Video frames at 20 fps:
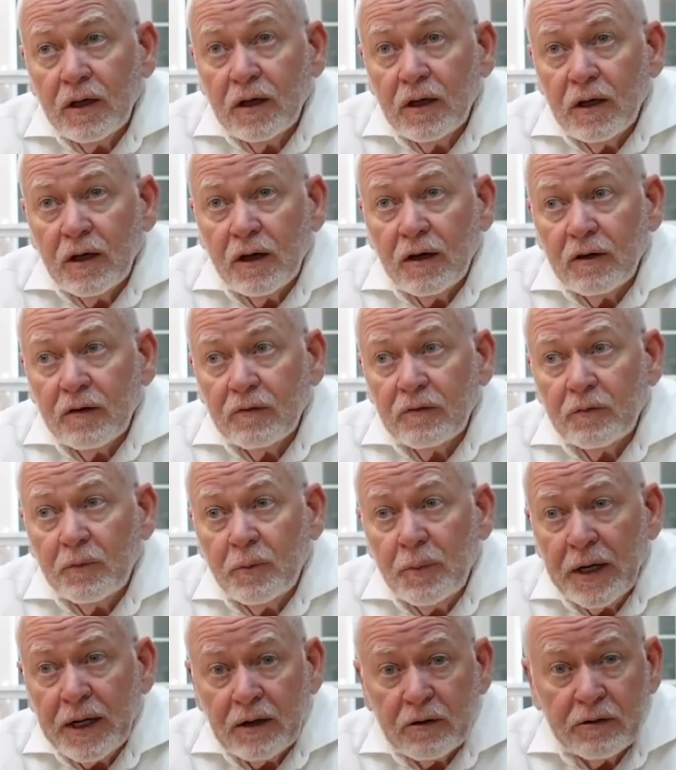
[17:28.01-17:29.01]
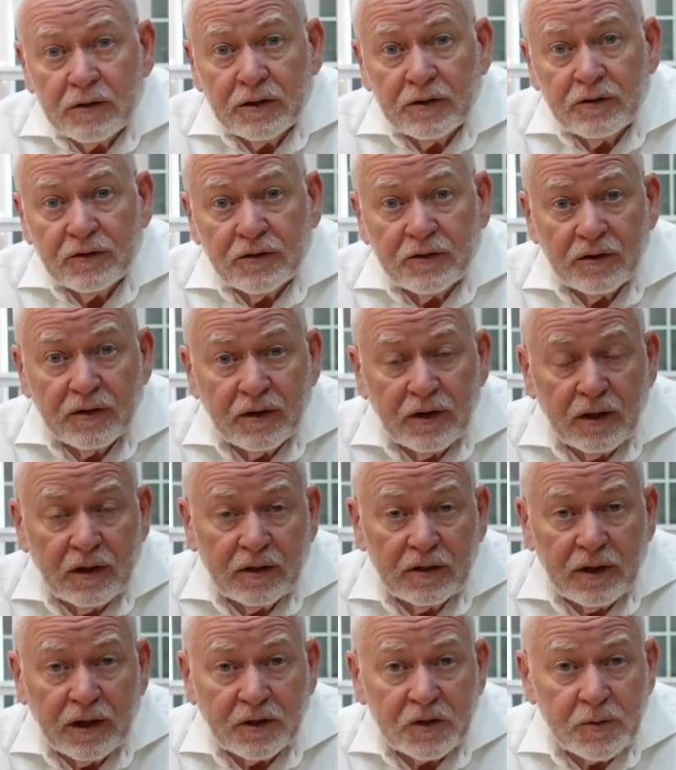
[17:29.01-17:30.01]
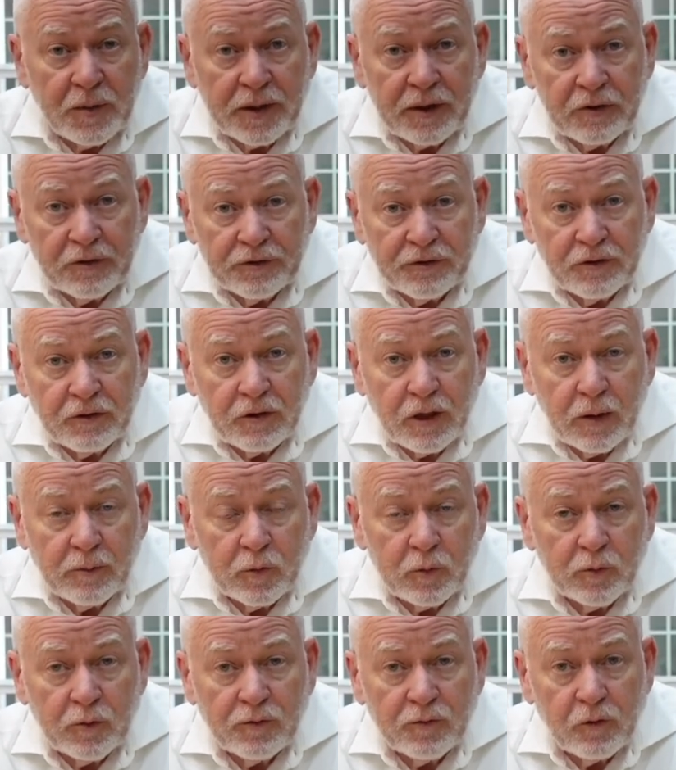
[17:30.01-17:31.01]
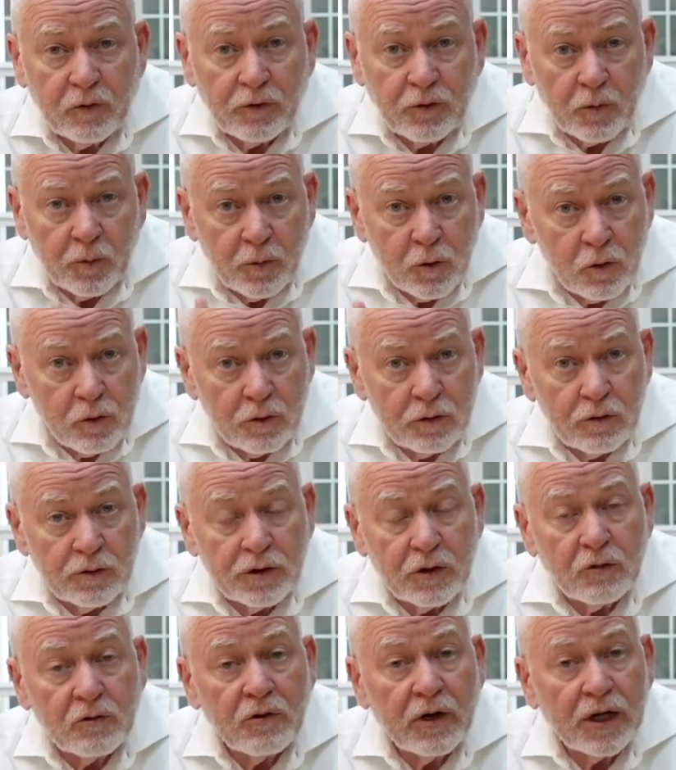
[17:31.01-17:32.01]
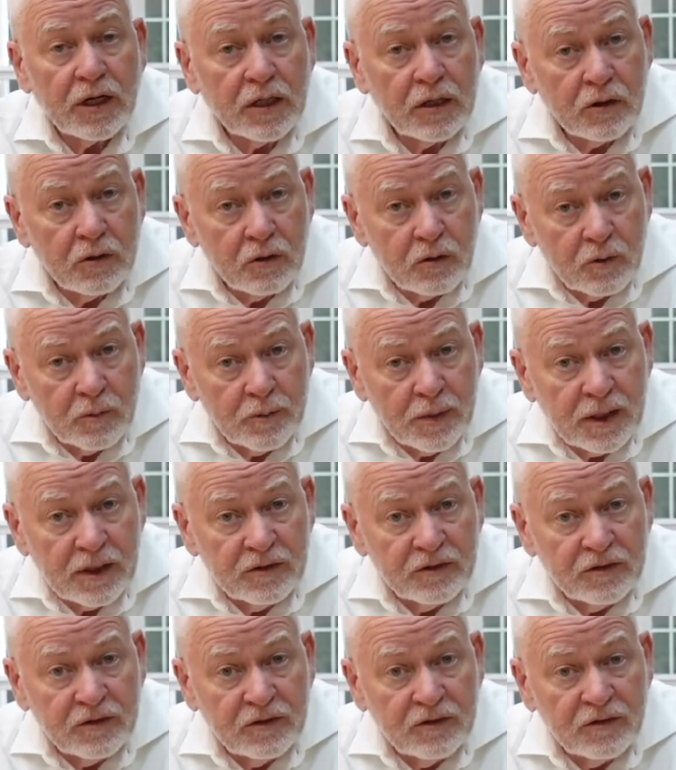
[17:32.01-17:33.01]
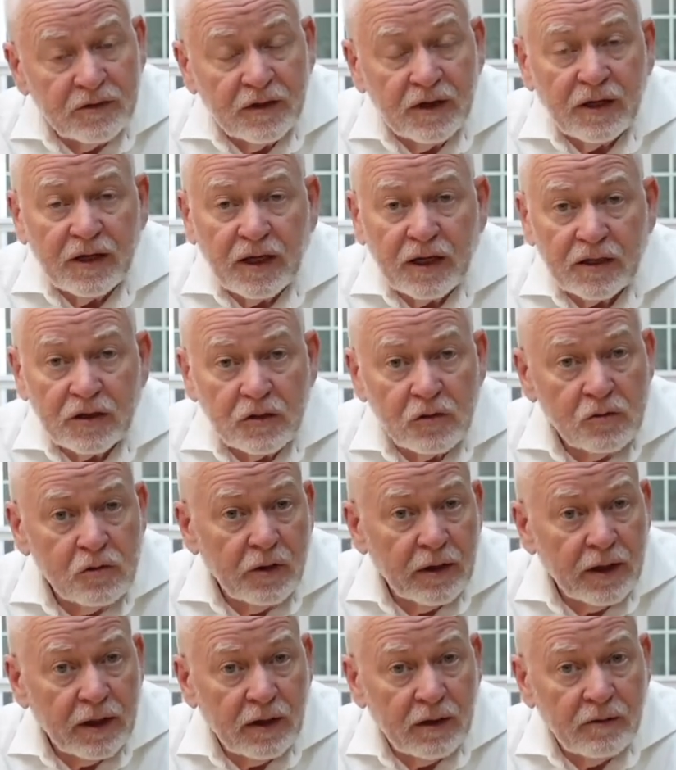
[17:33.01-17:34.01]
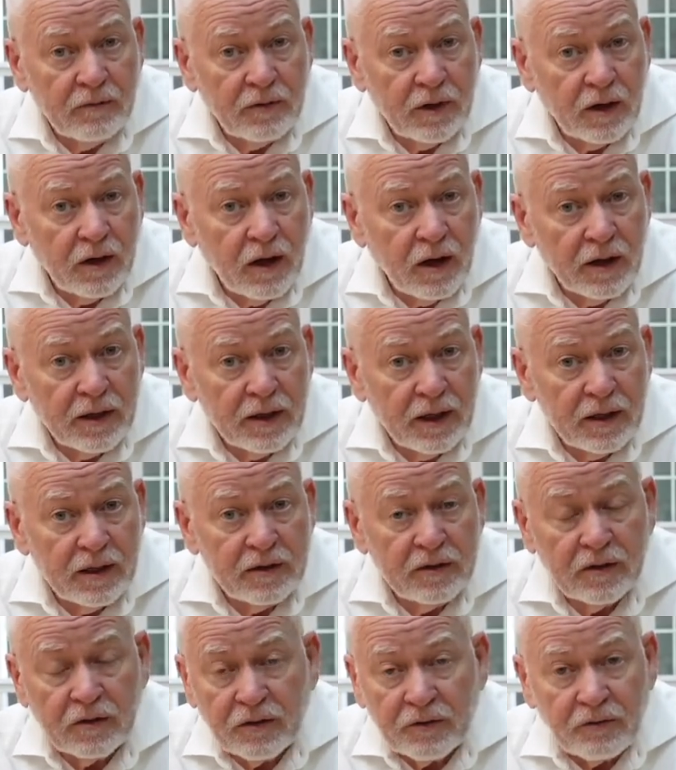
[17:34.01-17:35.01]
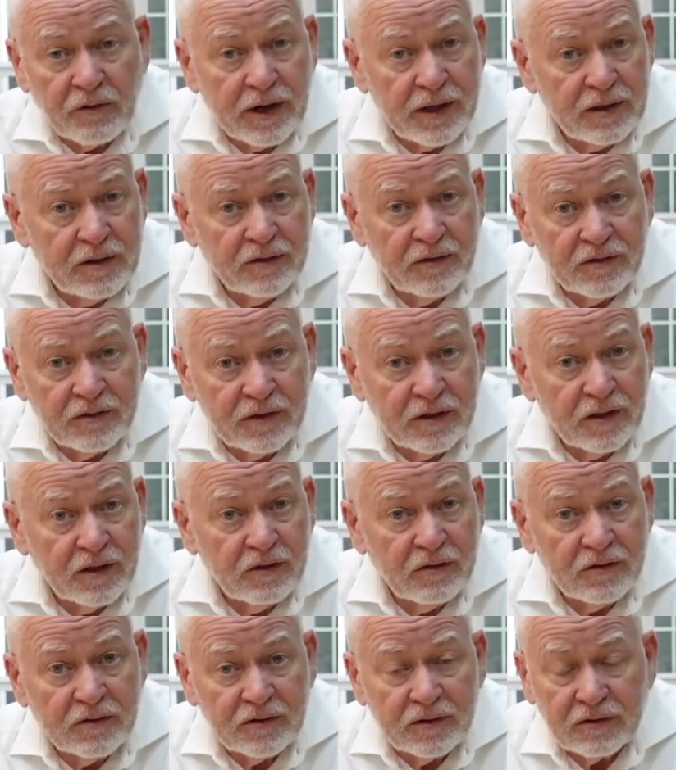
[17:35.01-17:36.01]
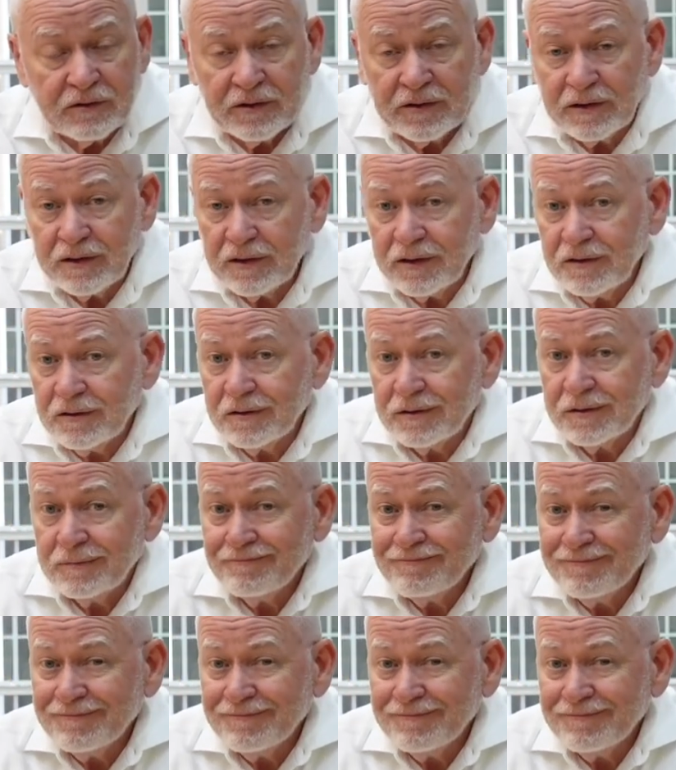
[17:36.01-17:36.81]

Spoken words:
of parents and taxpayers that are coming before the board on a regular basis, and you have a hothead that threatens and yells and everything else,